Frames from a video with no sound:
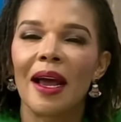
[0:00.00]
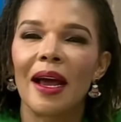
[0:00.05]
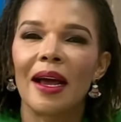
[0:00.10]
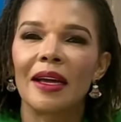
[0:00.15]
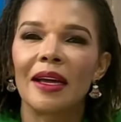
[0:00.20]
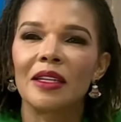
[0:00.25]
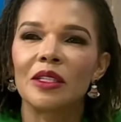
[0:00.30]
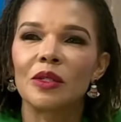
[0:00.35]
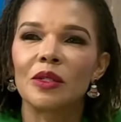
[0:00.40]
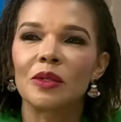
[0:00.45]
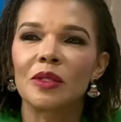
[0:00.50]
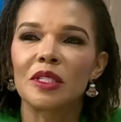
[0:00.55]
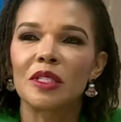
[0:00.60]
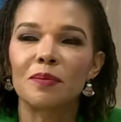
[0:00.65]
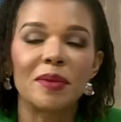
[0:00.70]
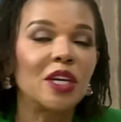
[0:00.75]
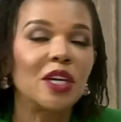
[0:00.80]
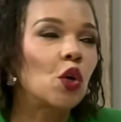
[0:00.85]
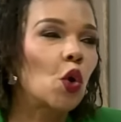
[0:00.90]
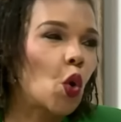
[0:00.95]
and to
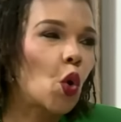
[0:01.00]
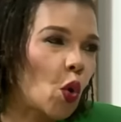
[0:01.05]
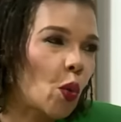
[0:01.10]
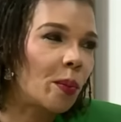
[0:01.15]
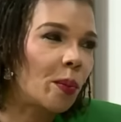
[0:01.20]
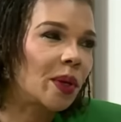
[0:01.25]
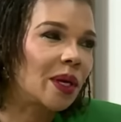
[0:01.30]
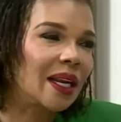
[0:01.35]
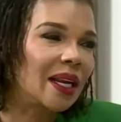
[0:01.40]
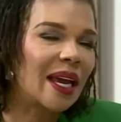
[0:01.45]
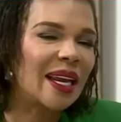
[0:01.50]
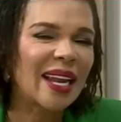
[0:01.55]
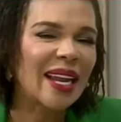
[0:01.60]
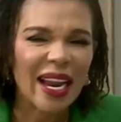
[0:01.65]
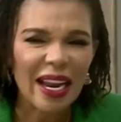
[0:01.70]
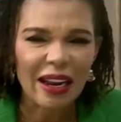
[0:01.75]
speak openly. And